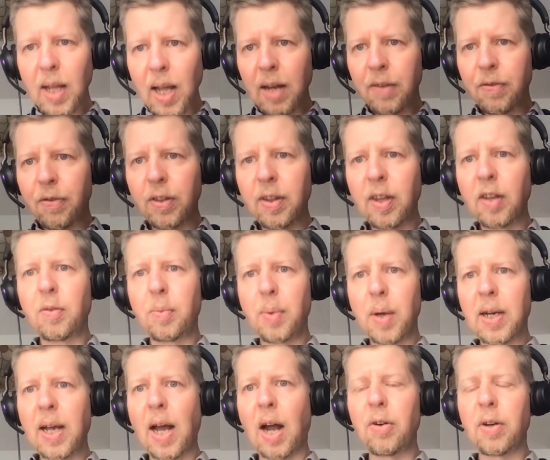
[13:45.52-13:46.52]
And for this, we
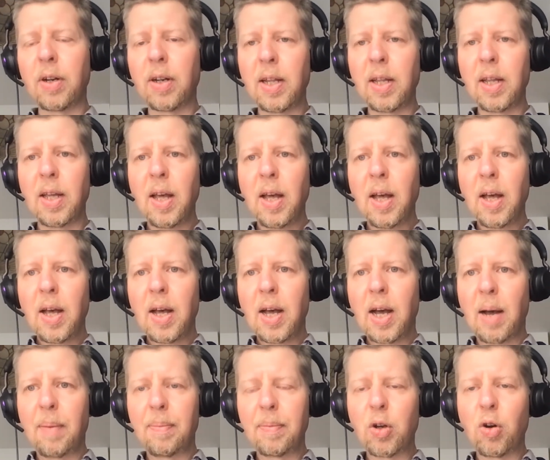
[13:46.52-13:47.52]
are currently
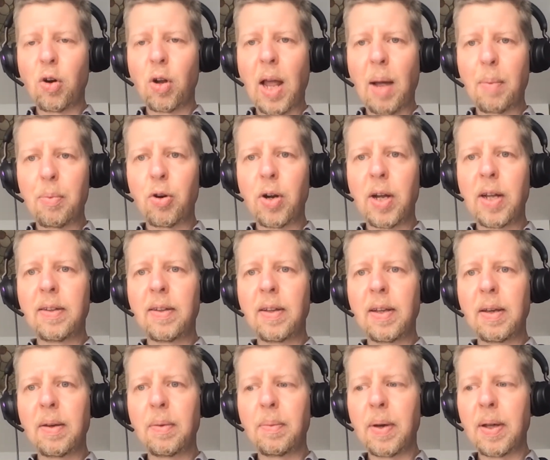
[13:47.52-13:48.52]

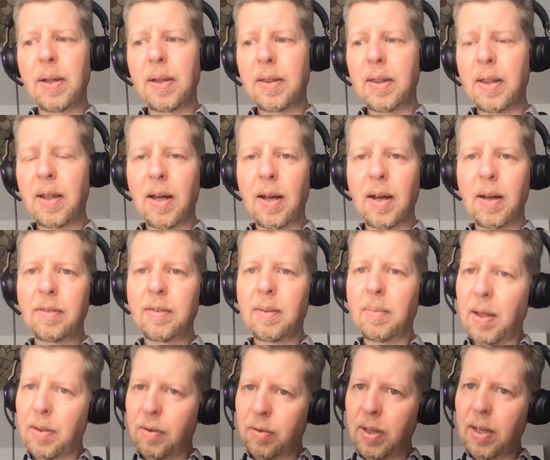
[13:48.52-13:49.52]
collaborating with some
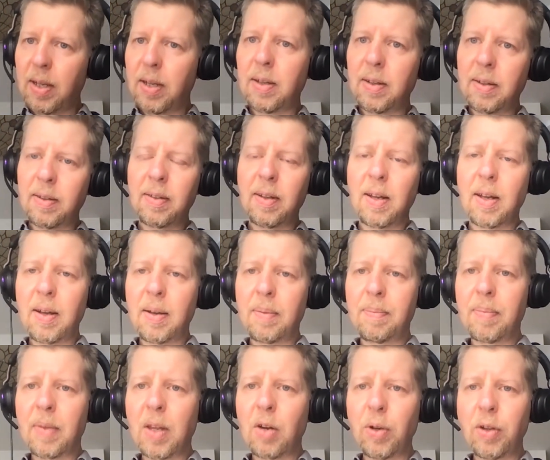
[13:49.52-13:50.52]
other
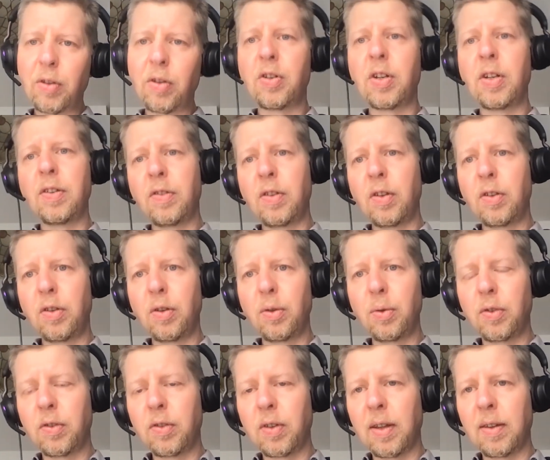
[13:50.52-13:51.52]
research
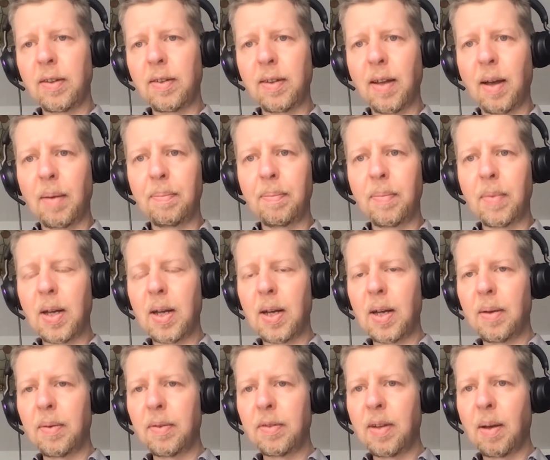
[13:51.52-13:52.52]
institutes and
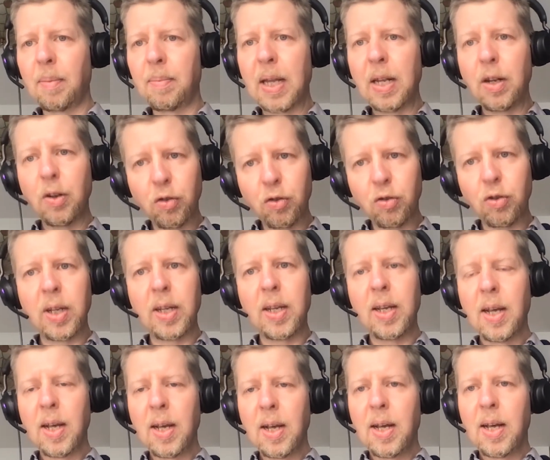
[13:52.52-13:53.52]
some industry
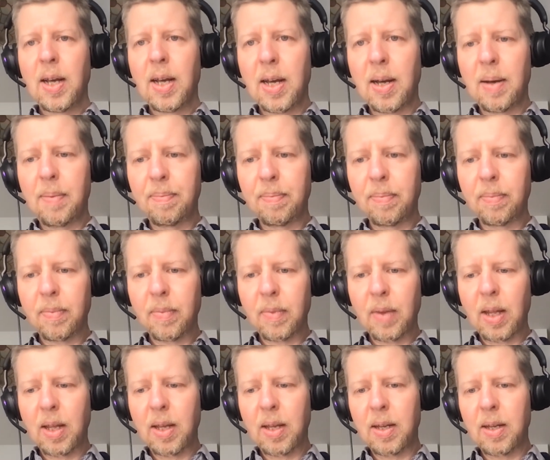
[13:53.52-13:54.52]

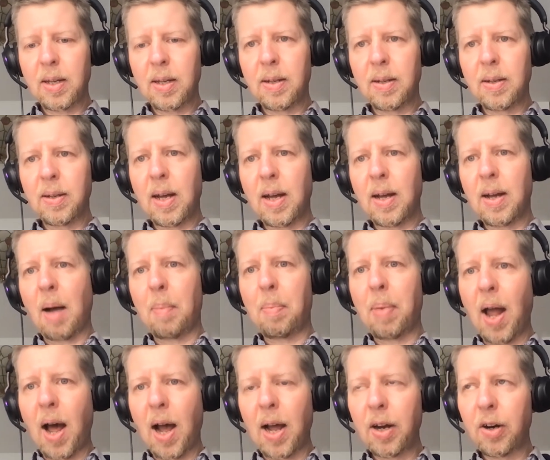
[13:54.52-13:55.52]

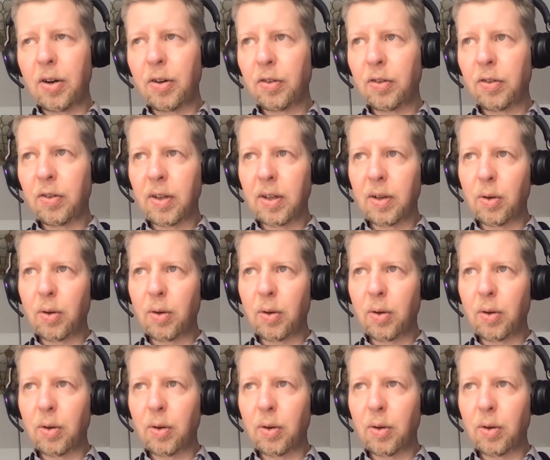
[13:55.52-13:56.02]
appliers